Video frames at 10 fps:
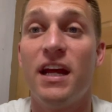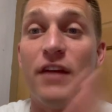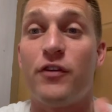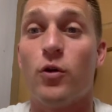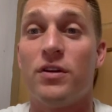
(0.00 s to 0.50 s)

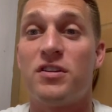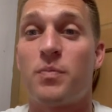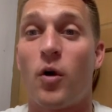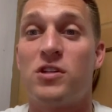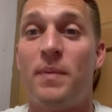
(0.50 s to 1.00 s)
If you're in the
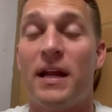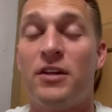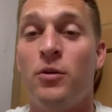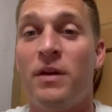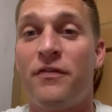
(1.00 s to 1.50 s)
sports betting,
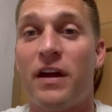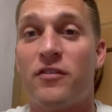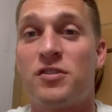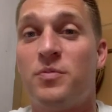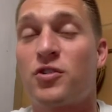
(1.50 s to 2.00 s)
do me a
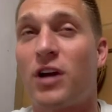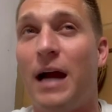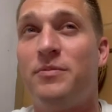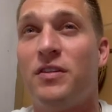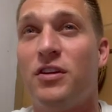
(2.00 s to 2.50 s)
favor,
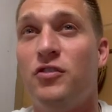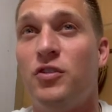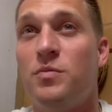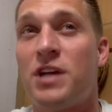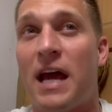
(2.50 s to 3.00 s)
subscribe to the
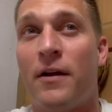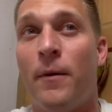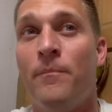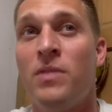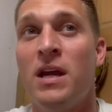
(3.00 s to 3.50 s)
YouTube channel.